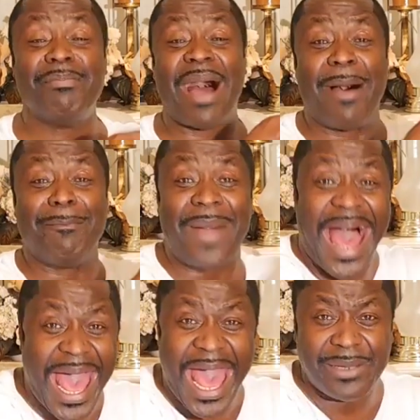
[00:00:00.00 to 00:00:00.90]
my
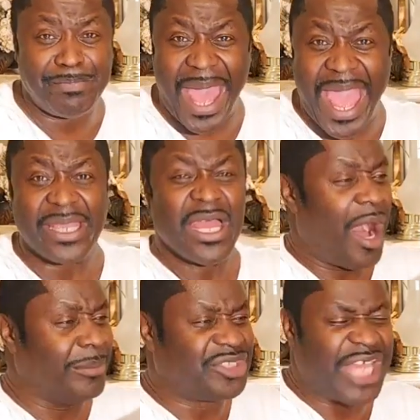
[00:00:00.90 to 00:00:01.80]
mind back.
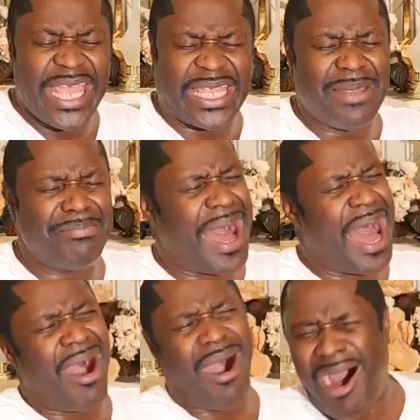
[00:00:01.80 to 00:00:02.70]
I'm taking
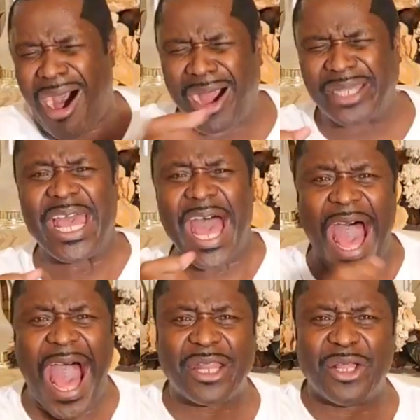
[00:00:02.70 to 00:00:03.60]
my heart
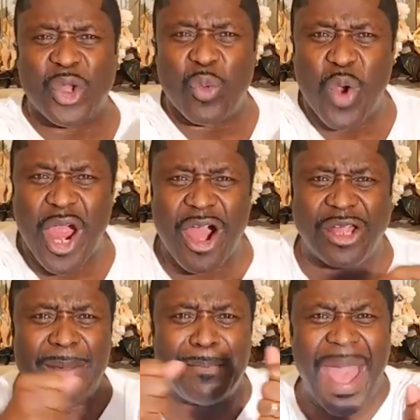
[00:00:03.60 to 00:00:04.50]
out of the
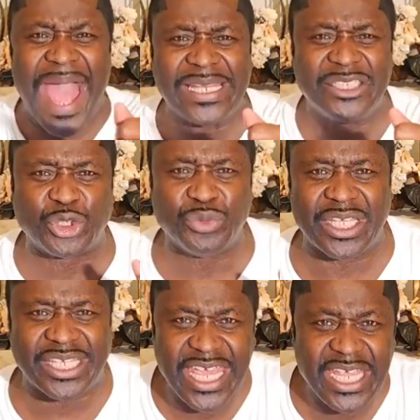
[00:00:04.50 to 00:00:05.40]
world and back into the
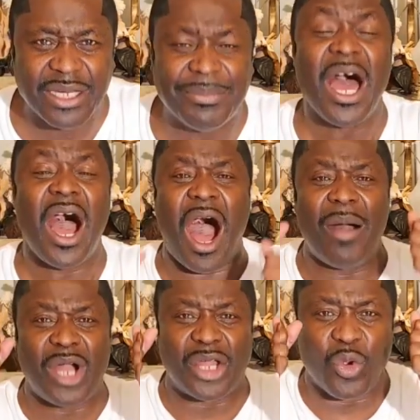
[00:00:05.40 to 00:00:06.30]
kingdom.
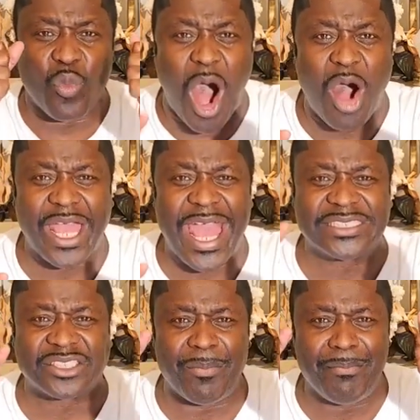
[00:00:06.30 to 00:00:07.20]
I'm going to walk
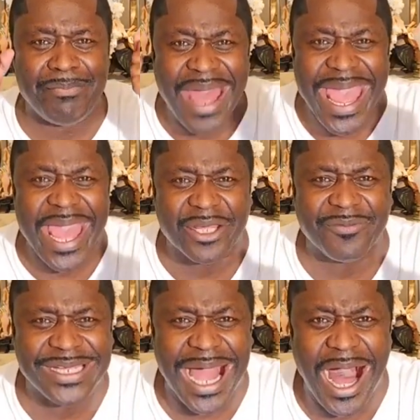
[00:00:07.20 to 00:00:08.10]
as a man
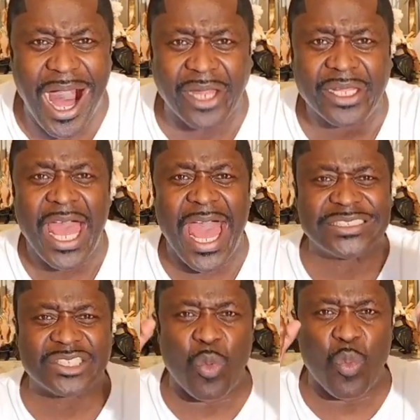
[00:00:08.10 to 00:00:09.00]
of God,
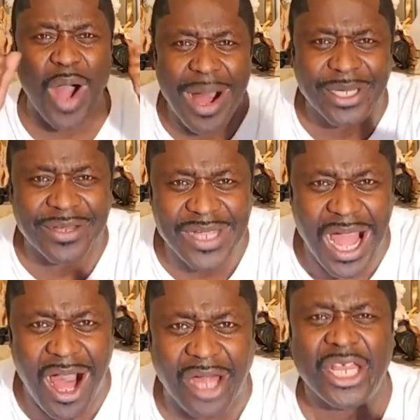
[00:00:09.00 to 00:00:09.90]
as a woman of
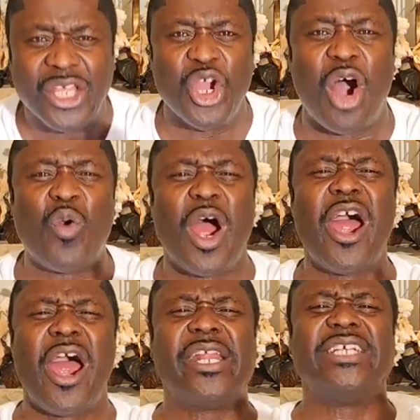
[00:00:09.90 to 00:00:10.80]
God. Your
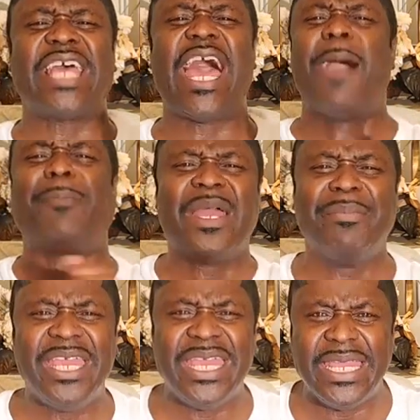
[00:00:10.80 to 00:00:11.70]
word is helping
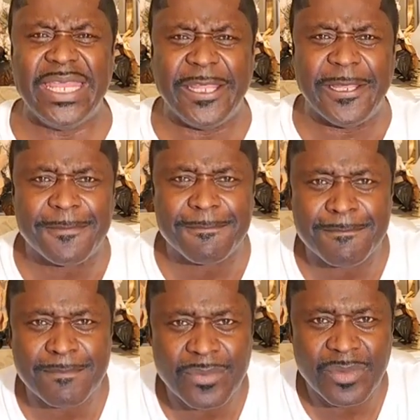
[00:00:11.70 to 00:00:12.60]
me.
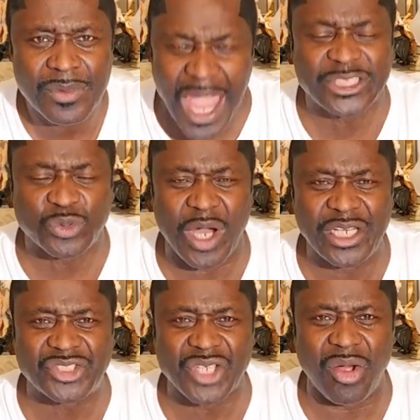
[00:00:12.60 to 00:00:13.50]
That's what
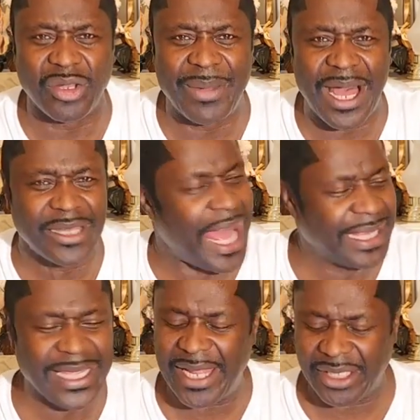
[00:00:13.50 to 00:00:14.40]
it's all about. I
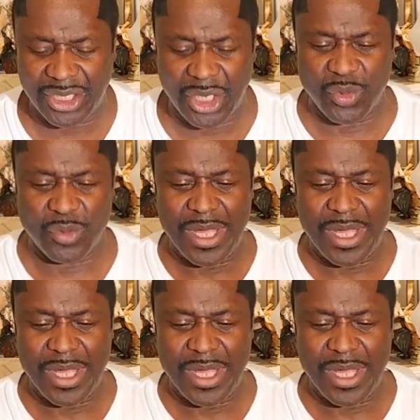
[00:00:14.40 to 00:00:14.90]
got to go.